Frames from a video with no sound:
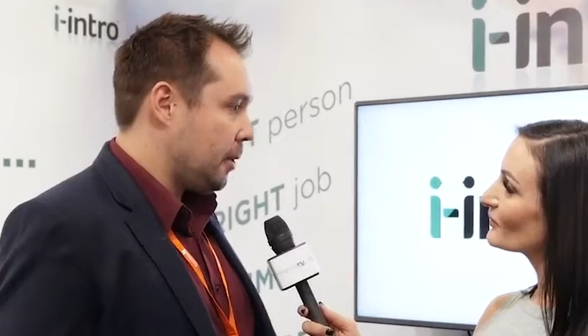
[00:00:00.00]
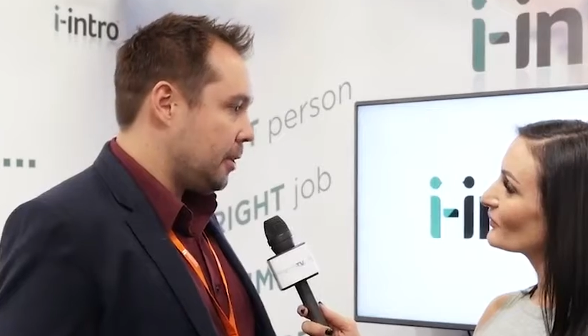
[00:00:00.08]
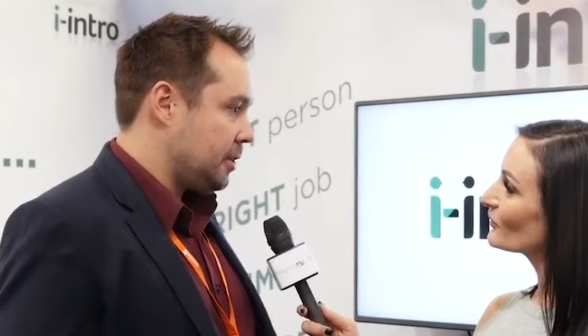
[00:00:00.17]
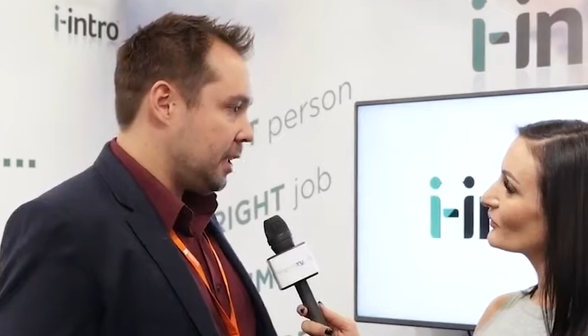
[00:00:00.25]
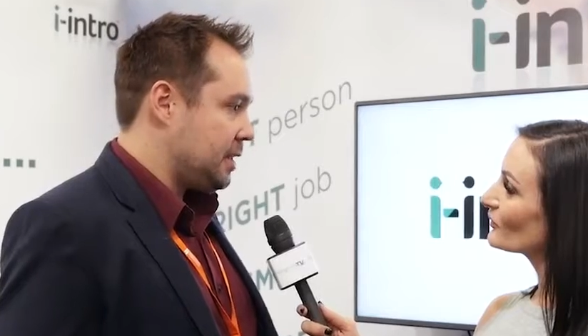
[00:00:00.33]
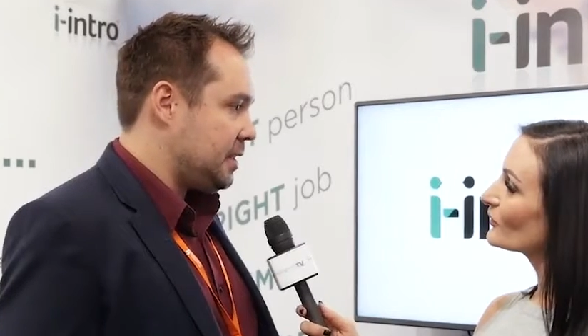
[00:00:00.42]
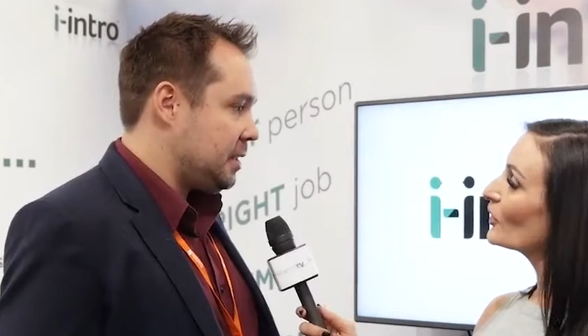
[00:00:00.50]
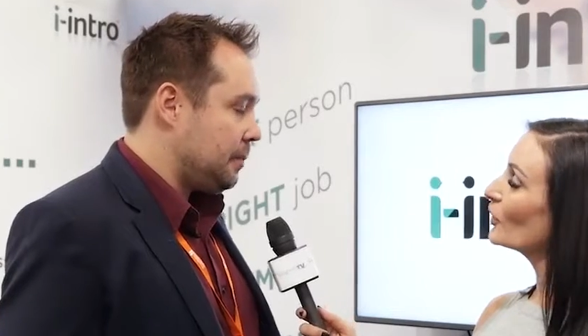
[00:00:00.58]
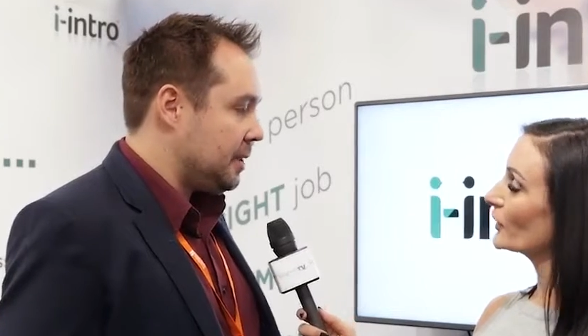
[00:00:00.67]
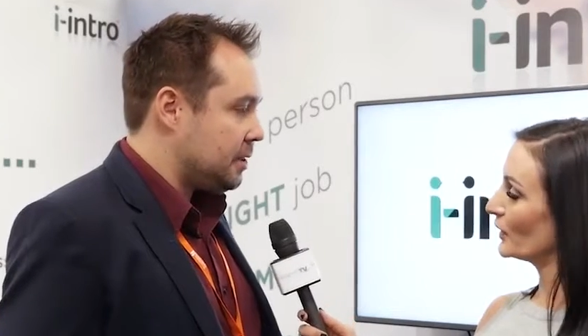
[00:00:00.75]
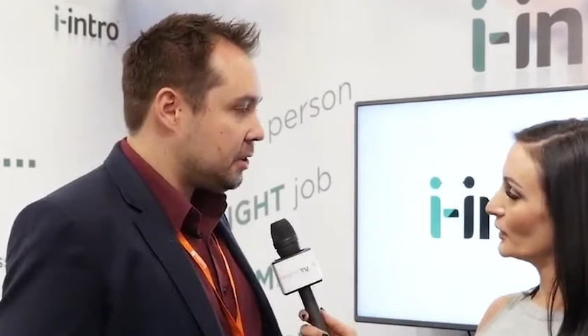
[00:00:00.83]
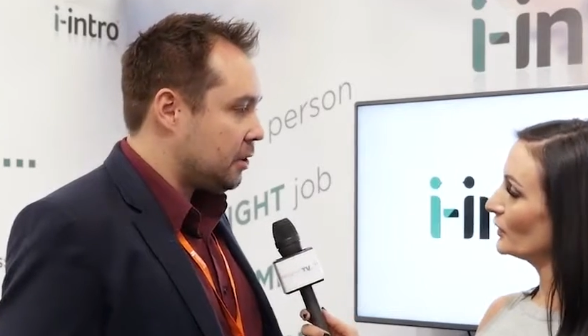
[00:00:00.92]
process is a
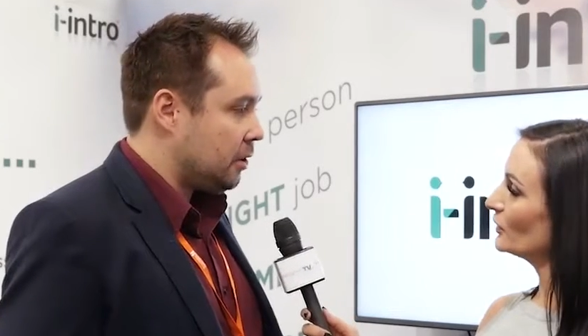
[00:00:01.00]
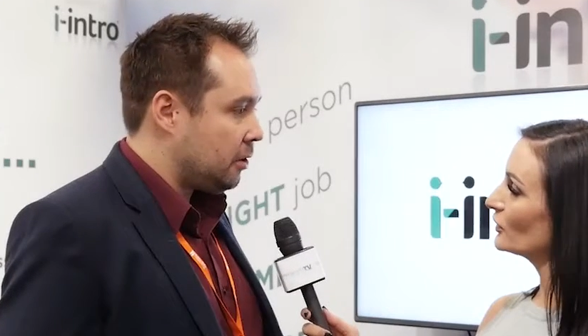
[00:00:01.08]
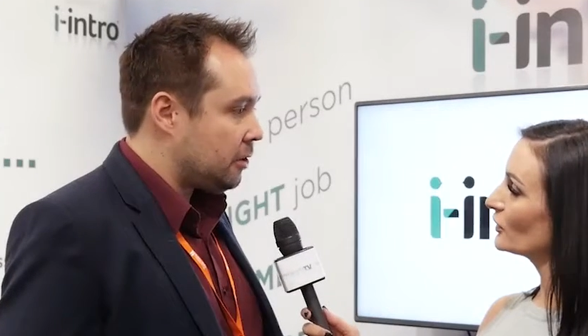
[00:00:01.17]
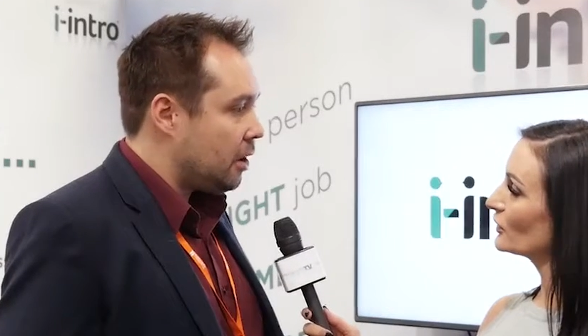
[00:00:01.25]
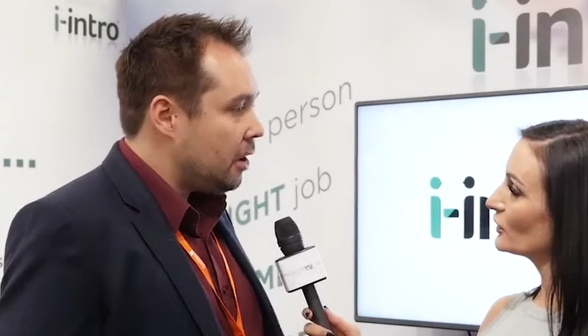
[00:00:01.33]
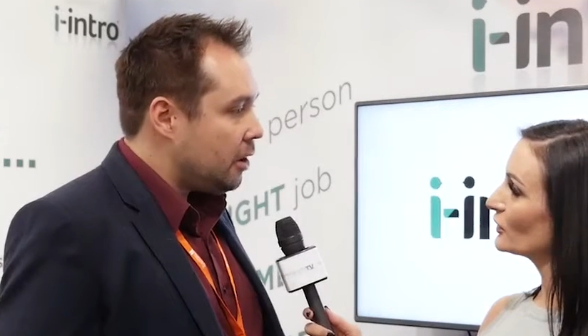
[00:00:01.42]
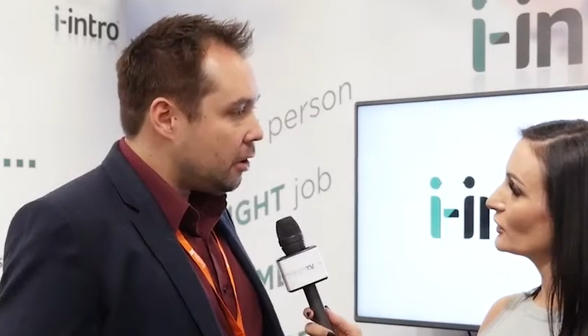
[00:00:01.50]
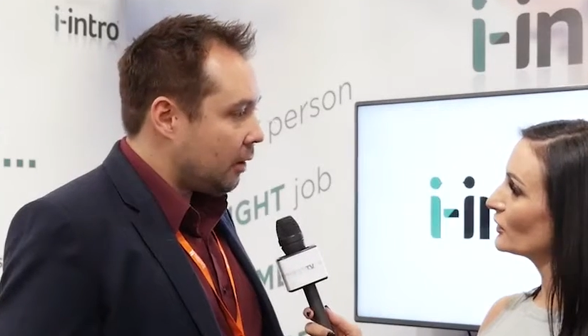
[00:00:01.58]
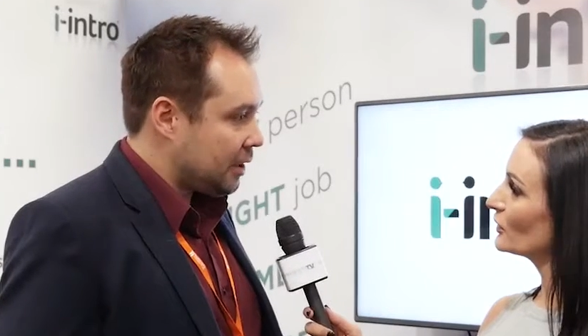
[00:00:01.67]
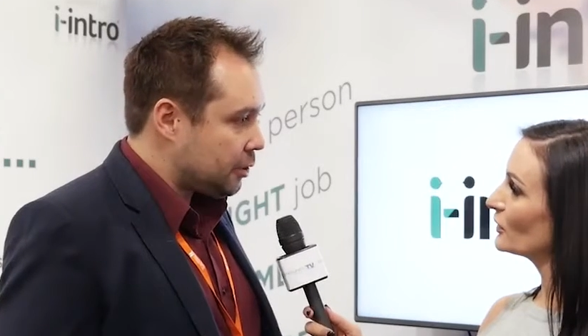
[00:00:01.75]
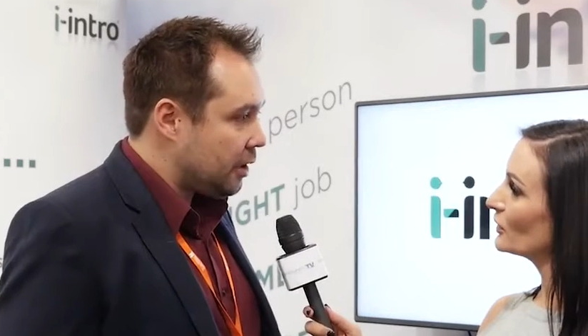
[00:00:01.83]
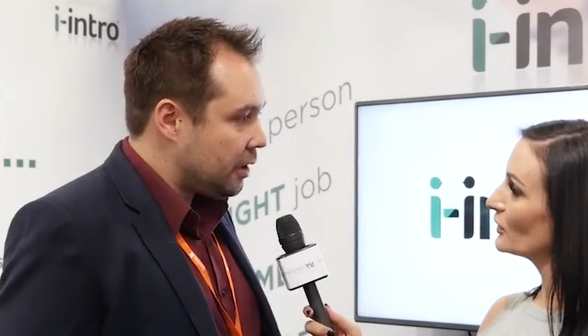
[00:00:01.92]
business called
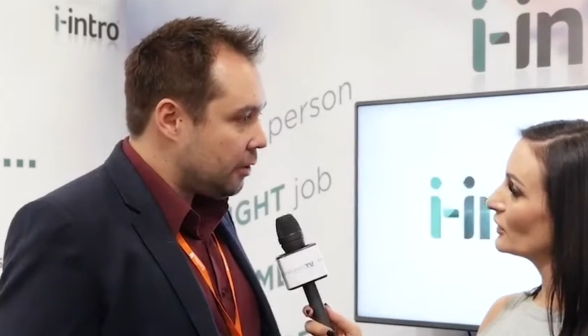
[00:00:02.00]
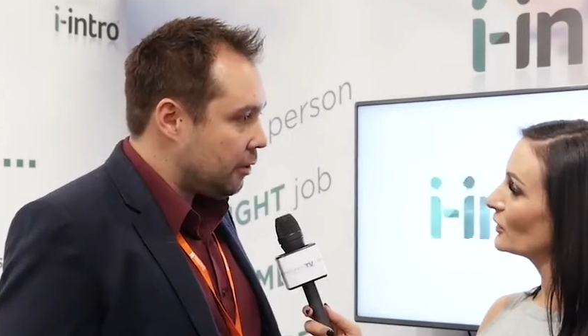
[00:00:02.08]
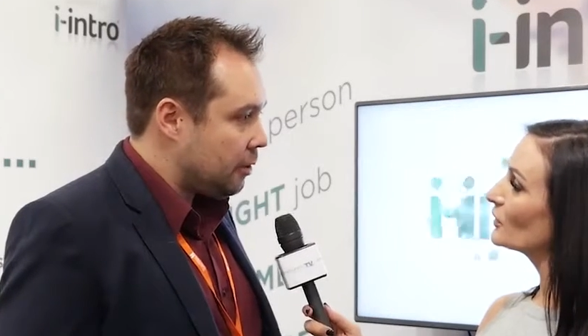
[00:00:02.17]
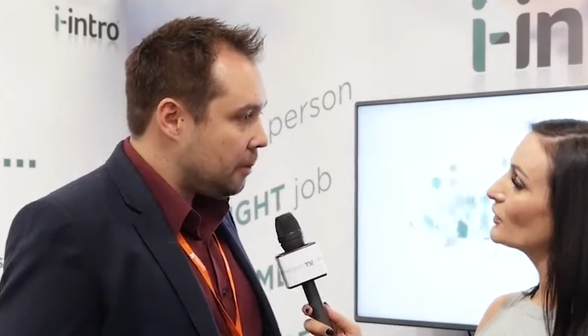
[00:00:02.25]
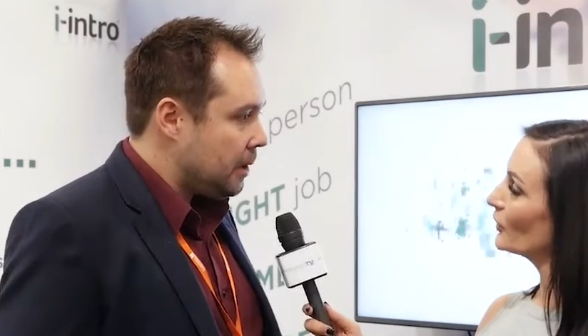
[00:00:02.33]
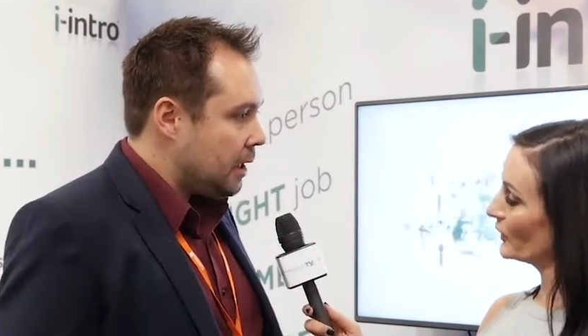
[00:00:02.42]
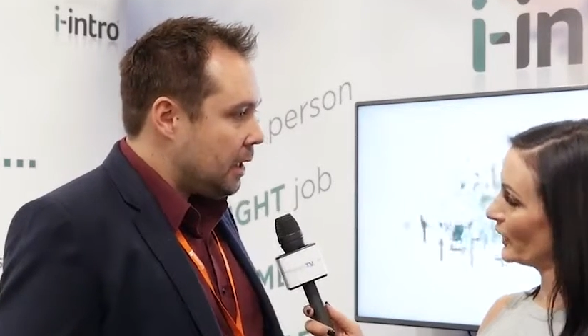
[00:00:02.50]
Grass Greener Group.